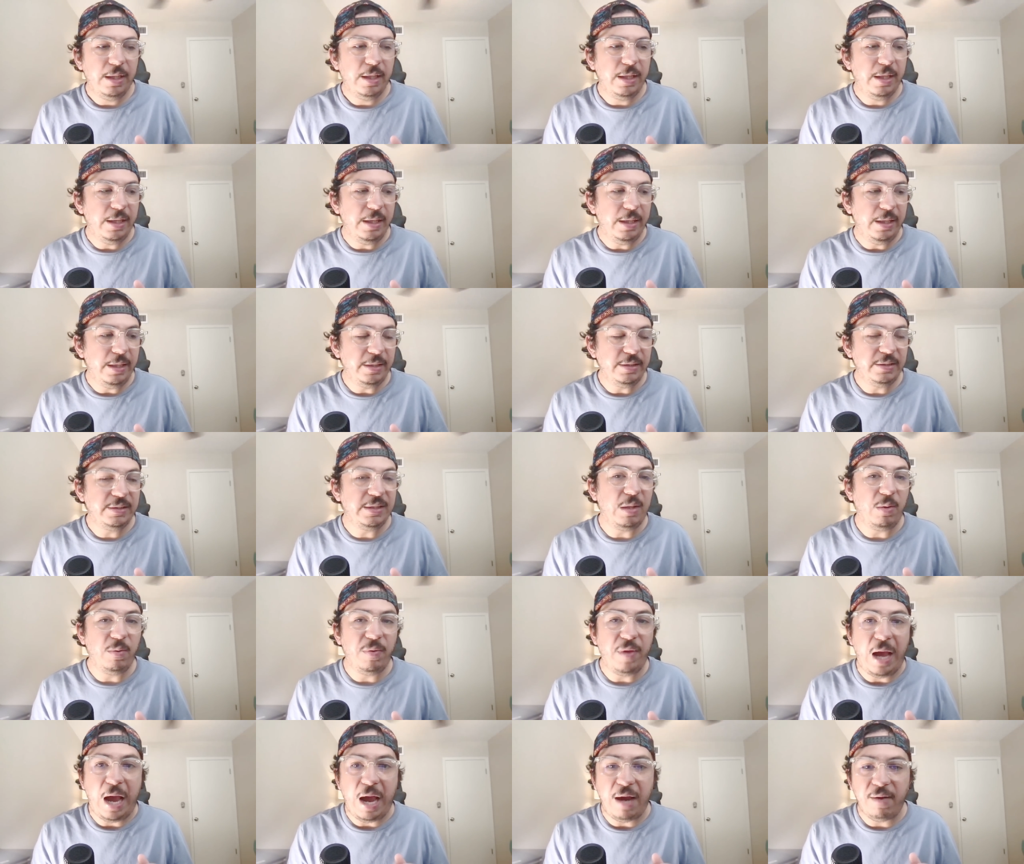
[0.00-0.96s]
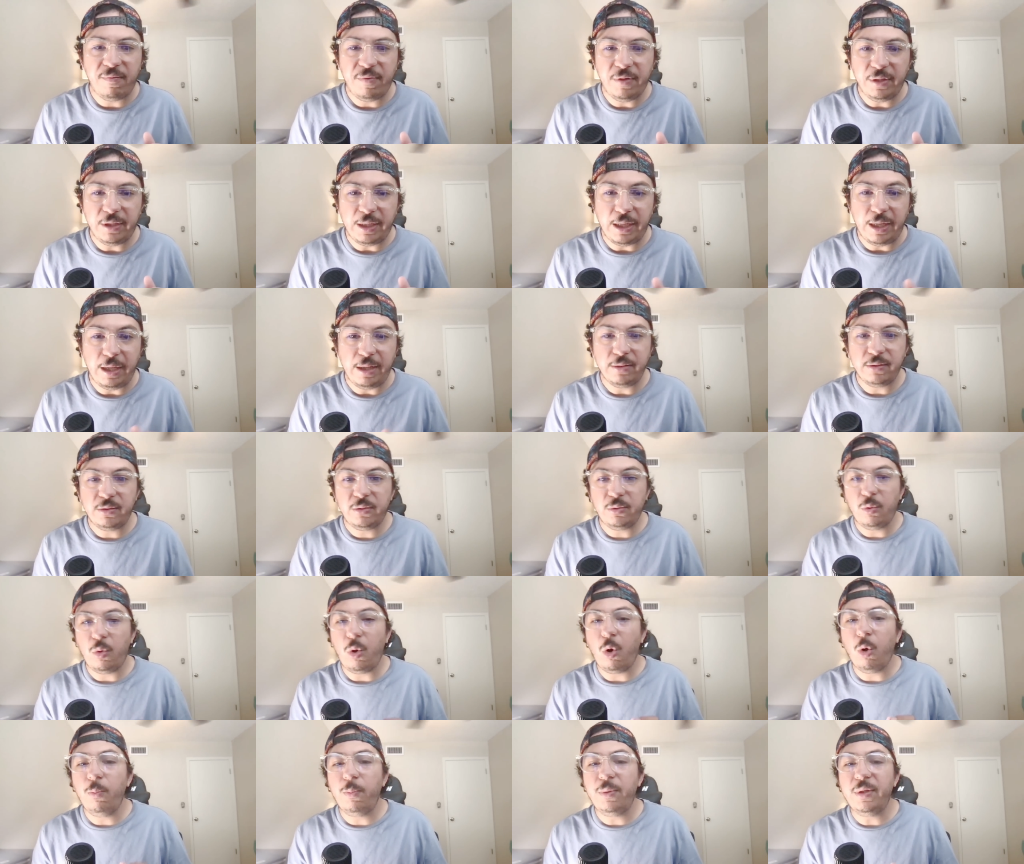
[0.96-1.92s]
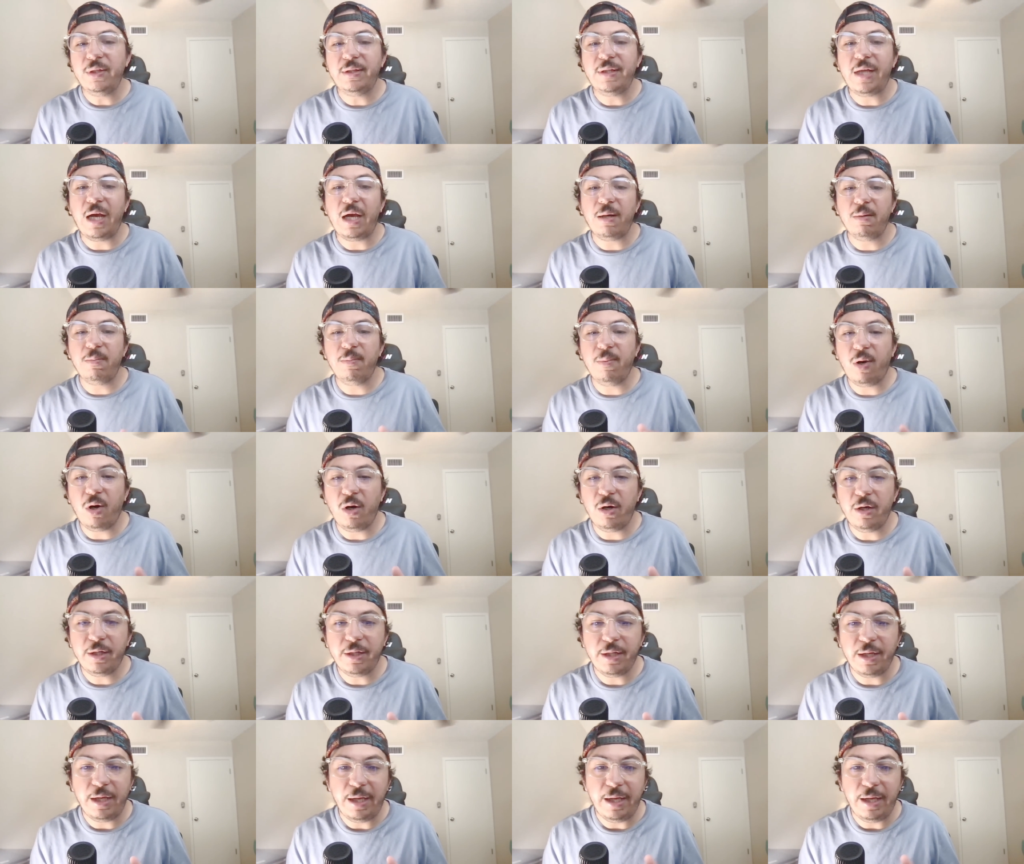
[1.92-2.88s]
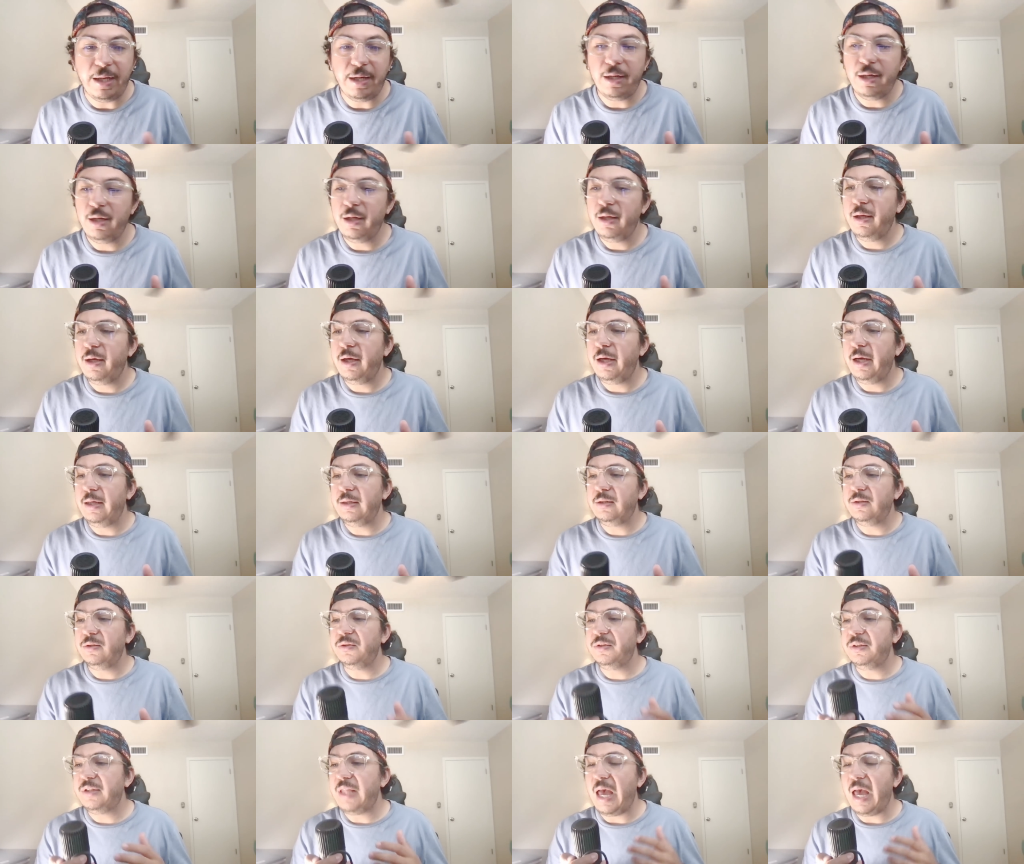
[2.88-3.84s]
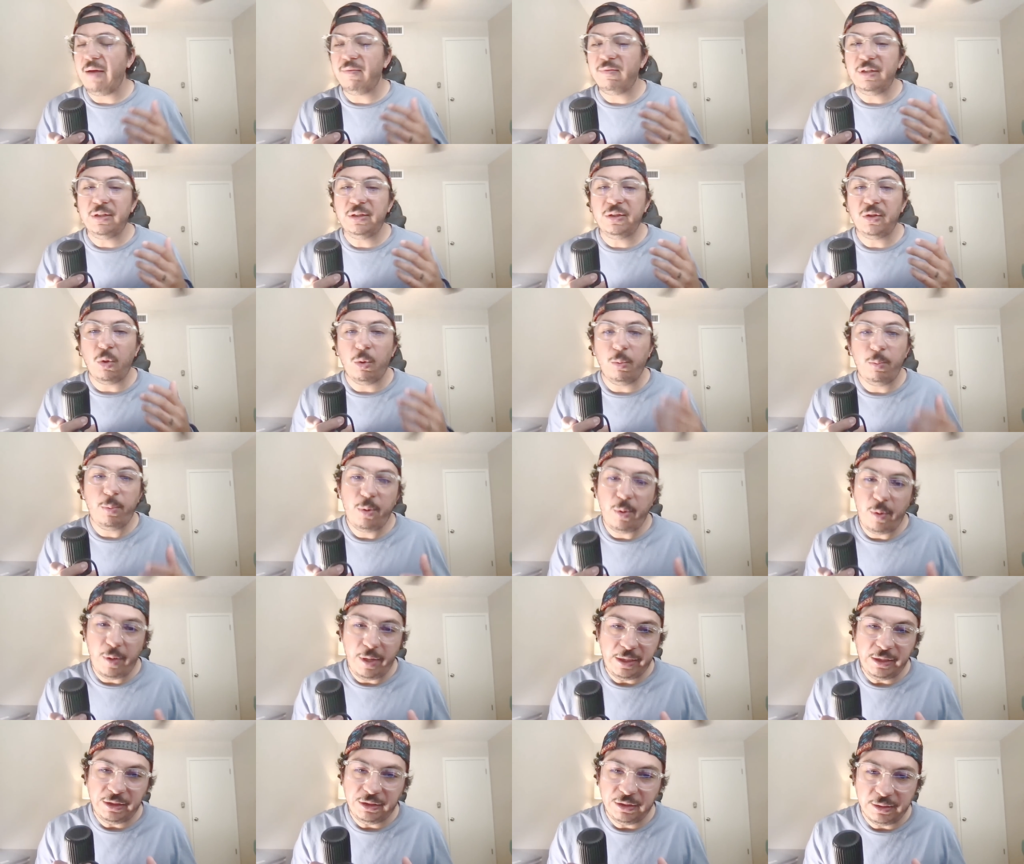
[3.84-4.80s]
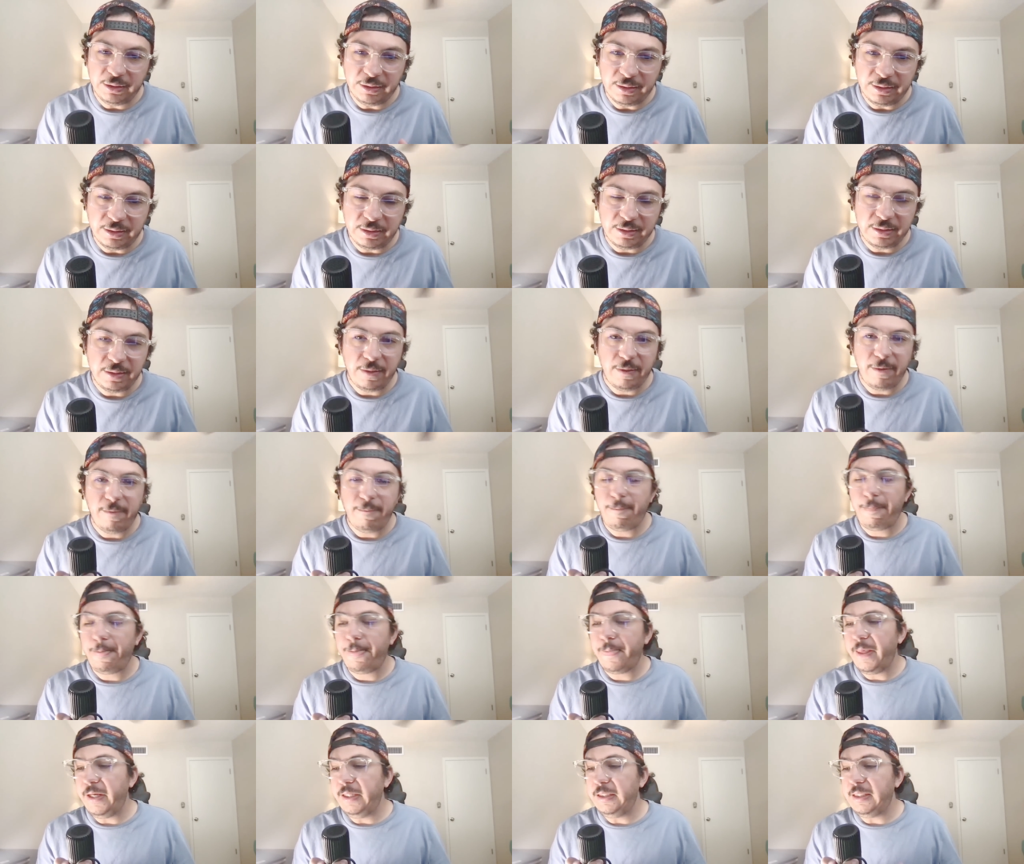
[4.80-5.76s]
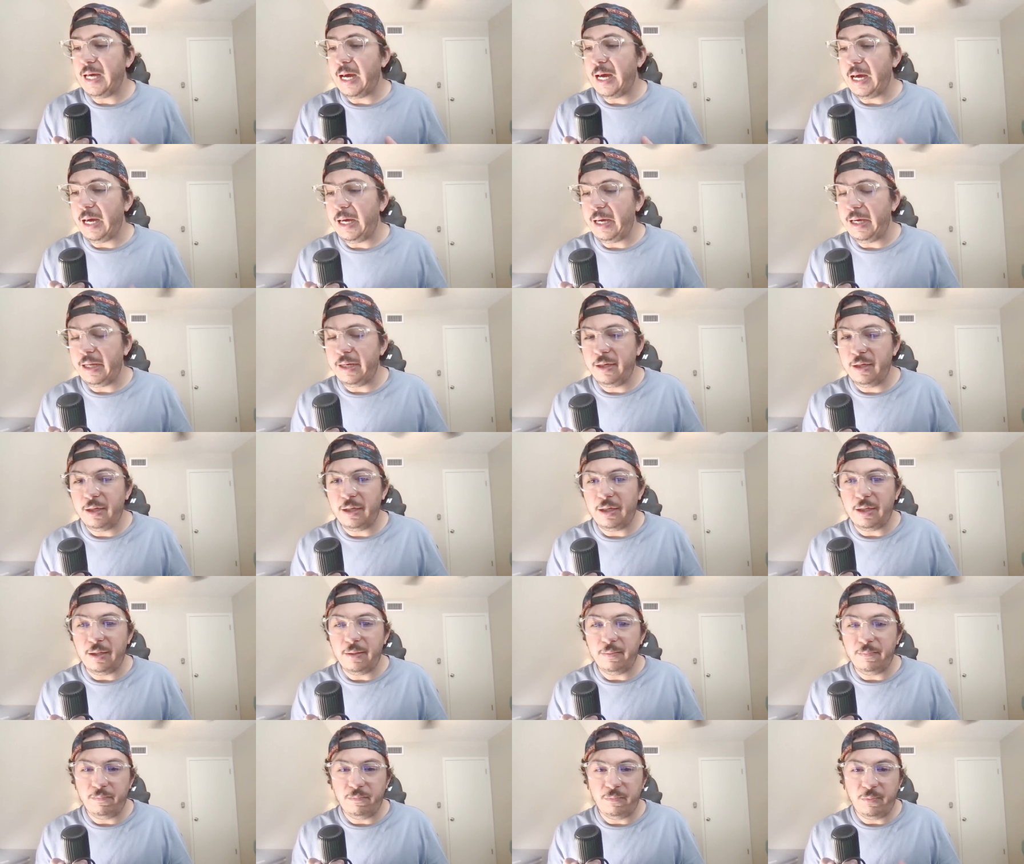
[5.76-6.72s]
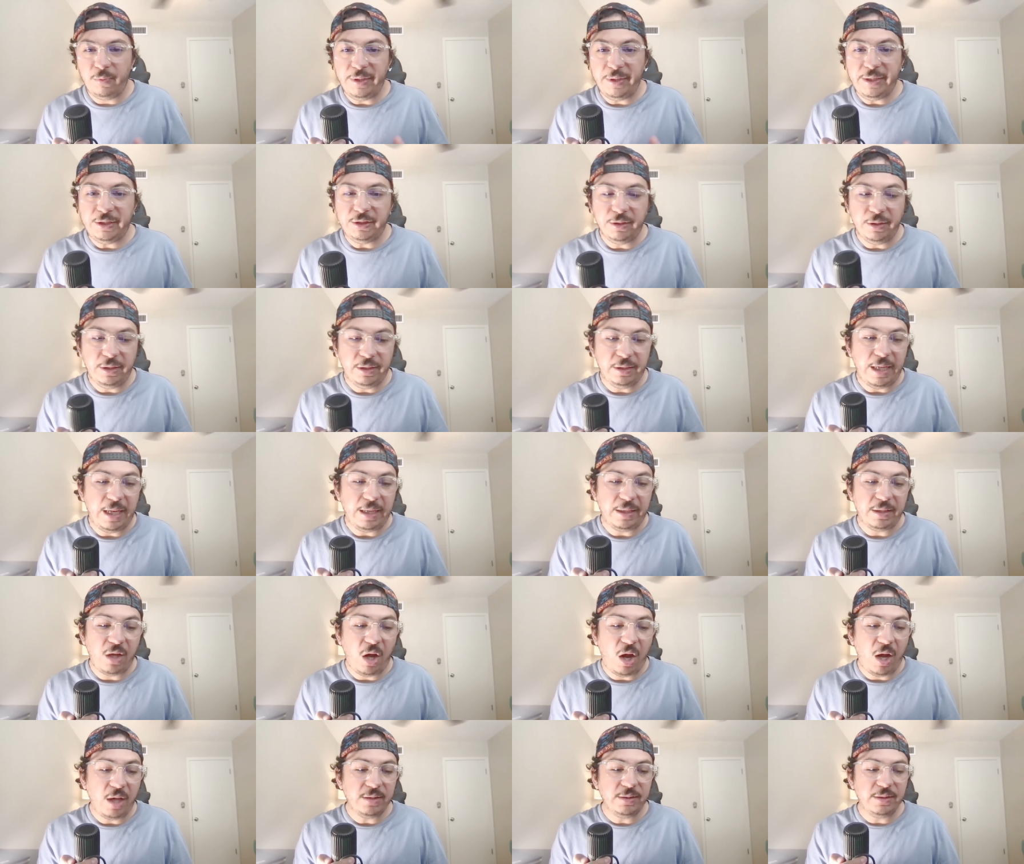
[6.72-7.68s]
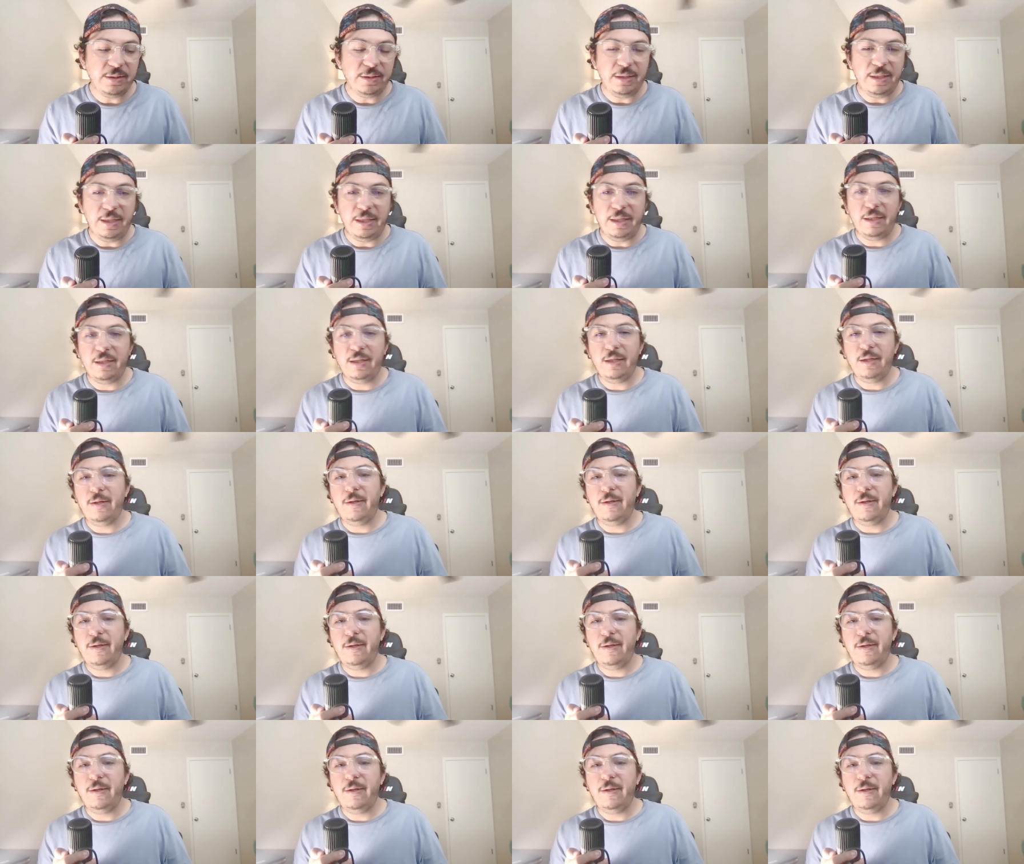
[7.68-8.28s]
in South Africa, to open that market and to establish operations in that um, region, in that continent,